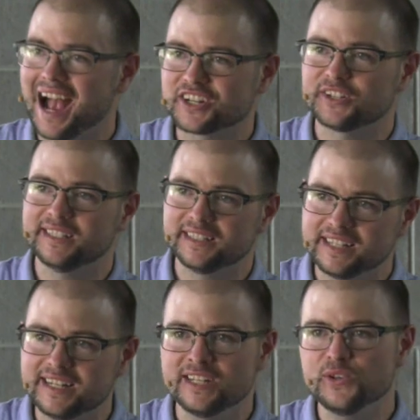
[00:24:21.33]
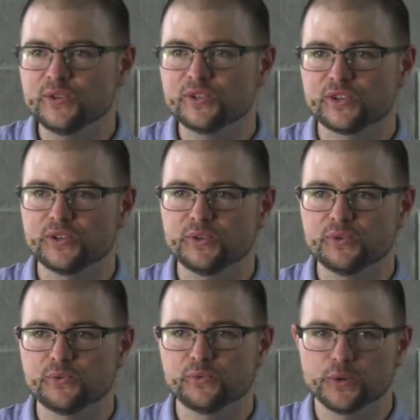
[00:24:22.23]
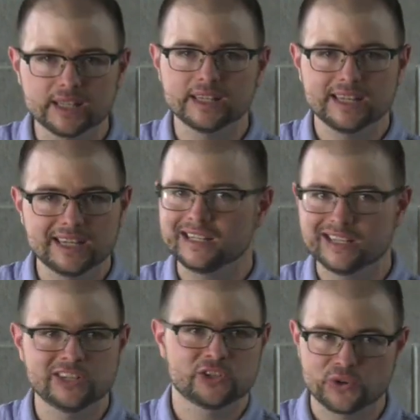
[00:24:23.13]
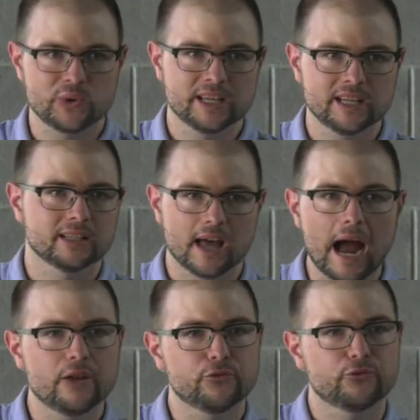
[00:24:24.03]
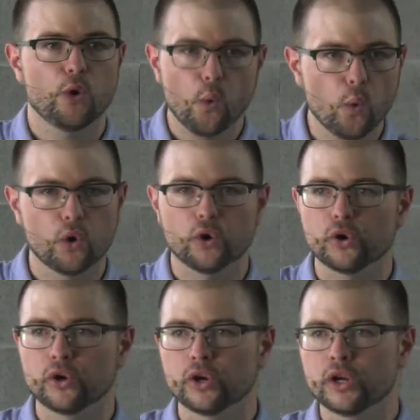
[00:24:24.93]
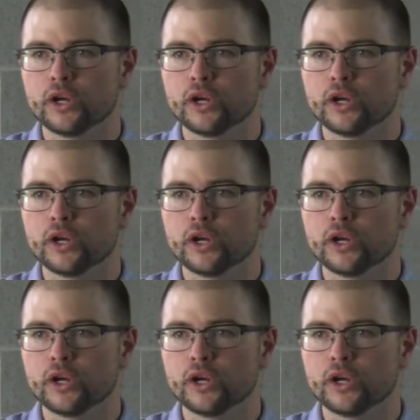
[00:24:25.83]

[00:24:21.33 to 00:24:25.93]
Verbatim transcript: actually leading you to really enjoying life? Or